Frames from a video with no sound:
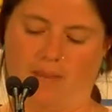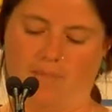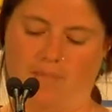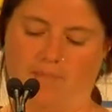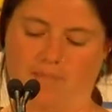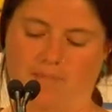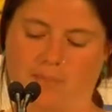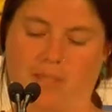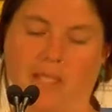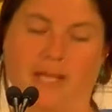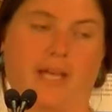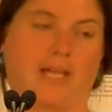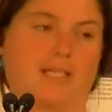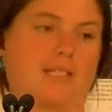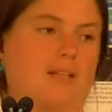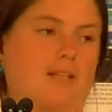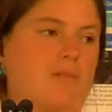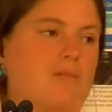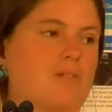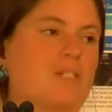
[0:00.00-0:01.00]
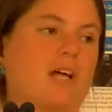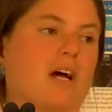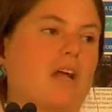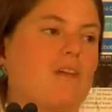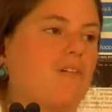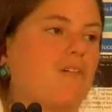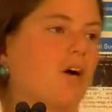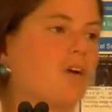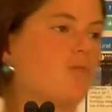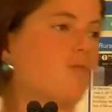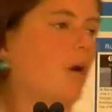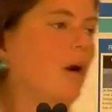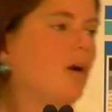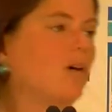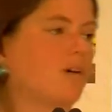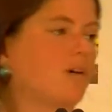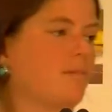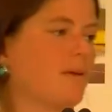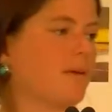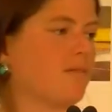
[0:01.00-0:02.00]
place. And it was kind of
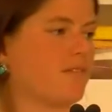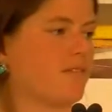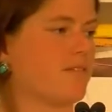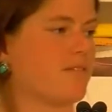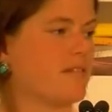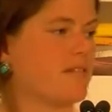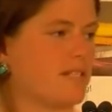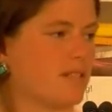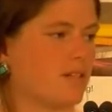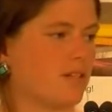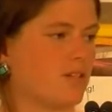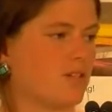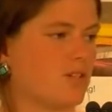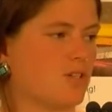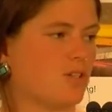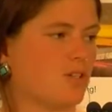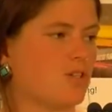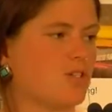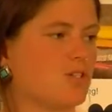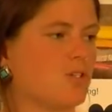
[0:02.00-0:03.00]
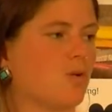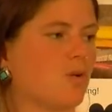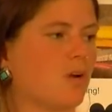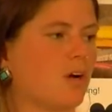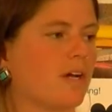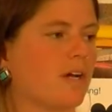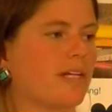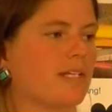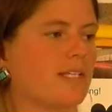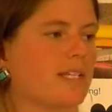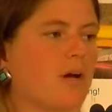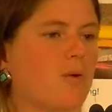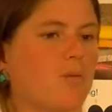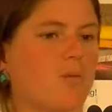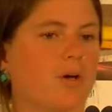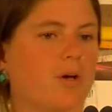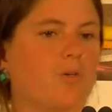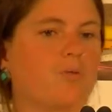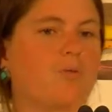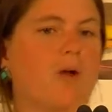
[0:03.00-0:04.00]
unwelcoming for visitors. So the story is that
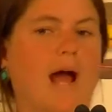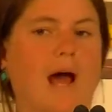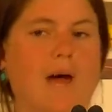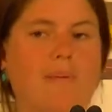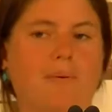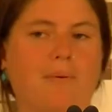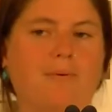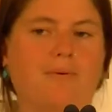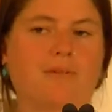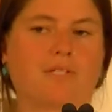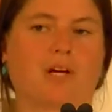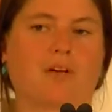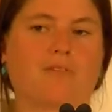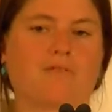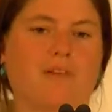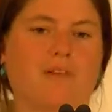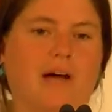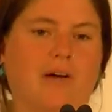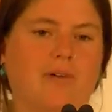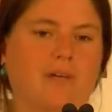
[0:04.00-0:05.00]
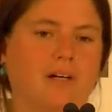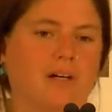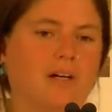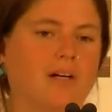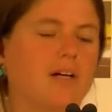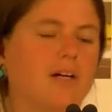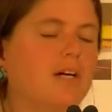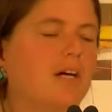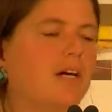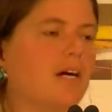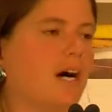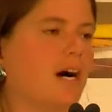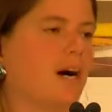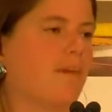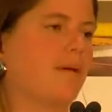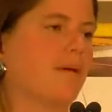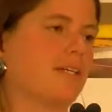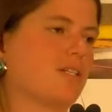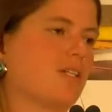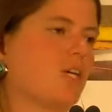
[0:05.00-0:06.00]
Will Rapp, who is our founder,
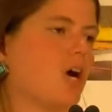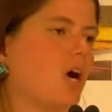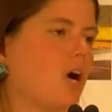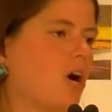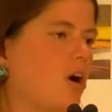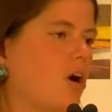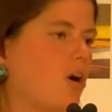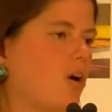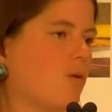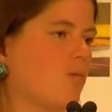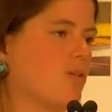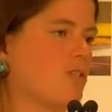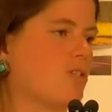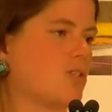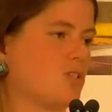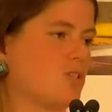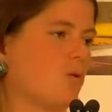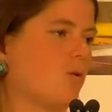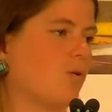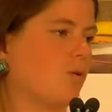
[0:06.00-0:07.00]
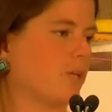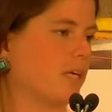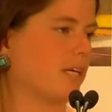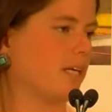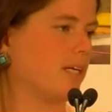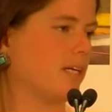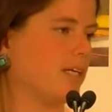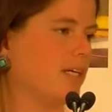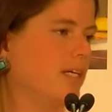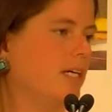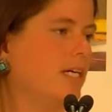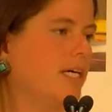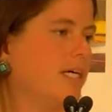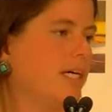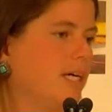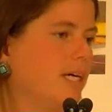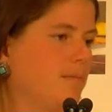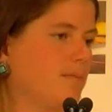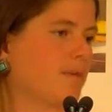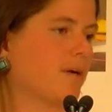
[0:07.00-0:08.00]
his car was stolen
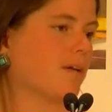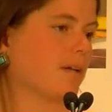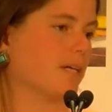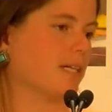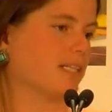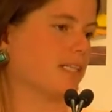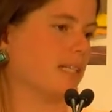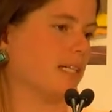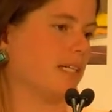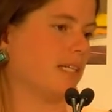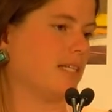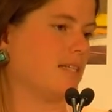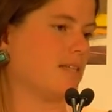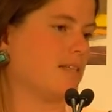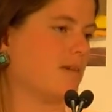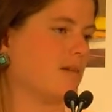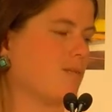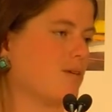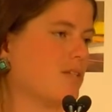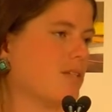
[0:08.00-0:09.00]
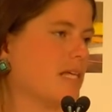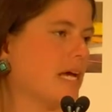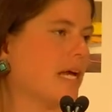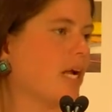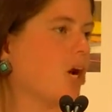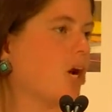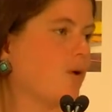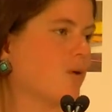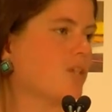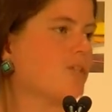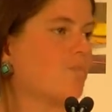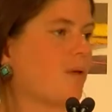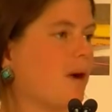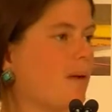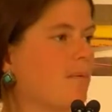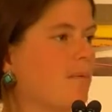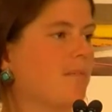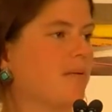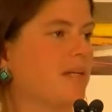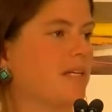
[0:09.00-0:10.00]
in Burlington, and someone said, "Oh, it's
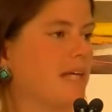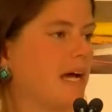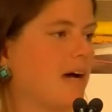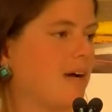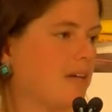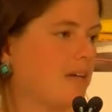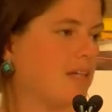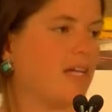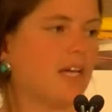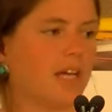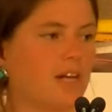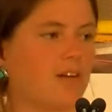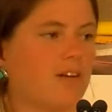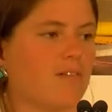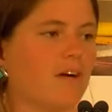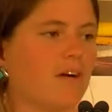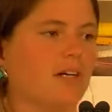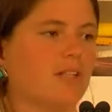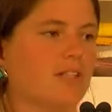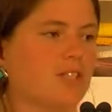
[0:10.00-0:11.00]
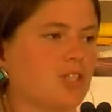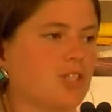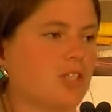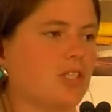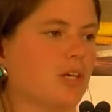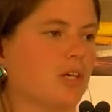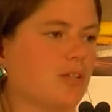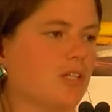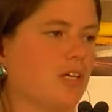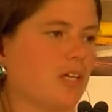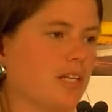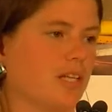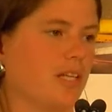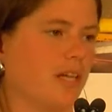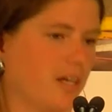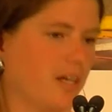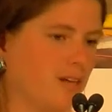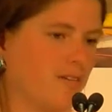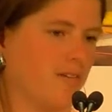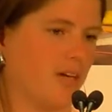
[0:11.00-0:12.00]
probably down in the Intervale. You should go look in the
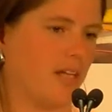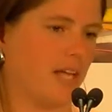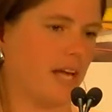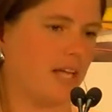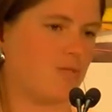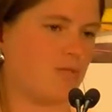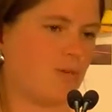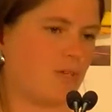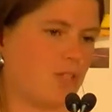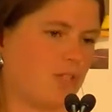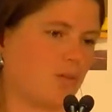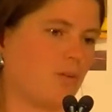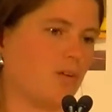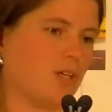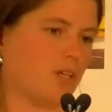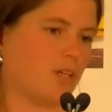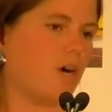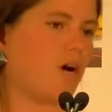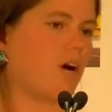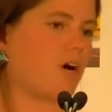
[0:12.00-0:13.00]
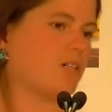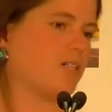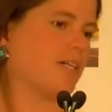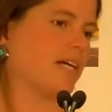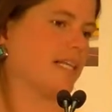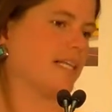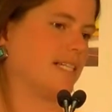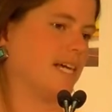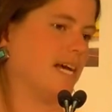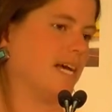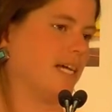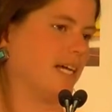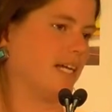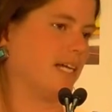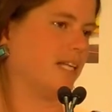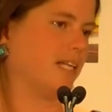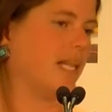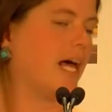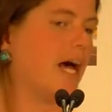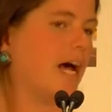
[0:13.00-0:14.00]
Intervale. That's where stolen cars get taken
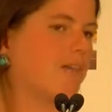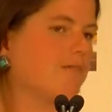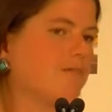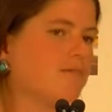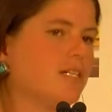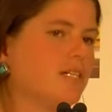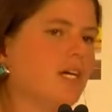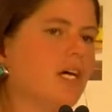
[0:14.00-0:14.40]
and left."